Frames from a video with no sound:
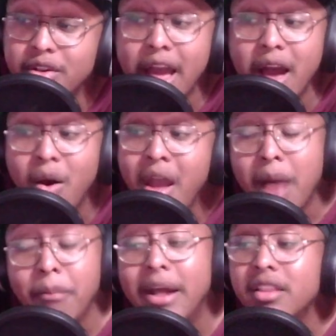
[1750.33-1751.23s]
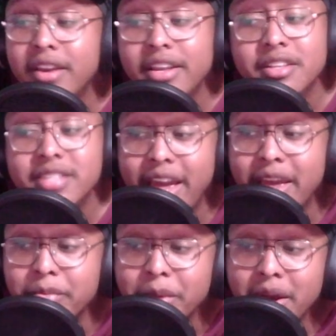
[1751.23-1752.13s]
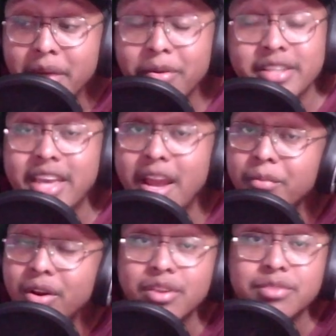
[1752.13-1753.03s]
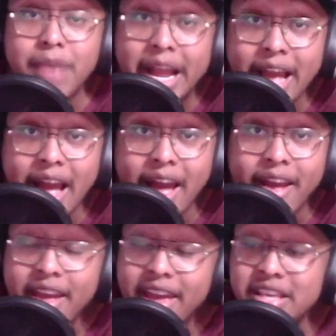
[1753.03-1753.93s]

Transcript: Now, I'm about to look at the tape because Kamren Curl's my guy.